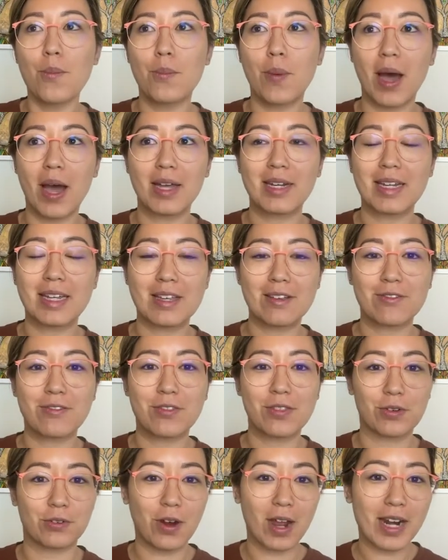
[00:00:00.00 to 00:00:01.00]
But
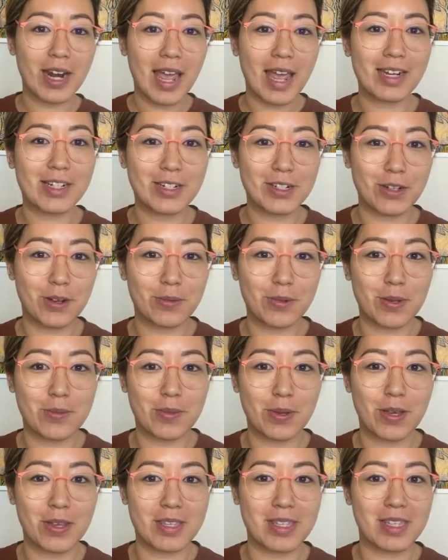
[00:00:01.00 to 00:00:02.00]
if the right-handed
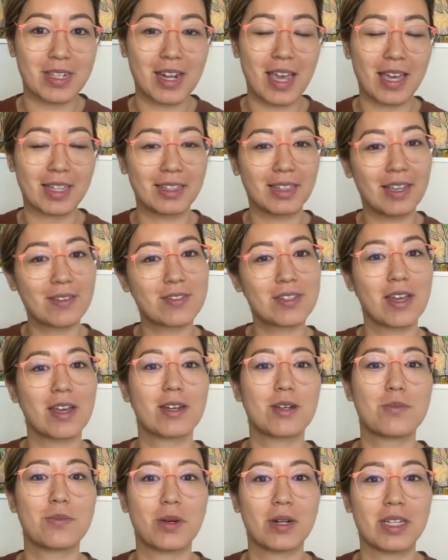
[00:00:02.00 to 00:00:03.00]
dominant person had
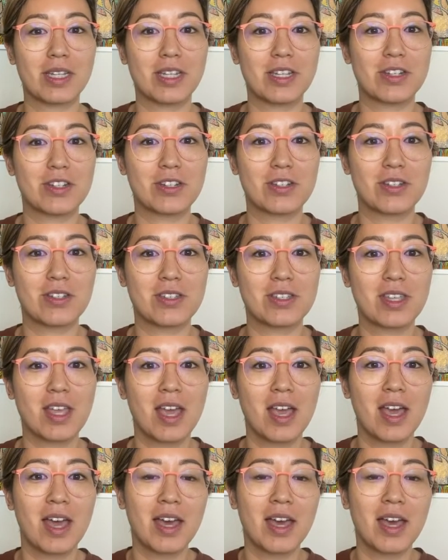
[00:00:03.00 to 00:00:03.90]
left-sided body issues,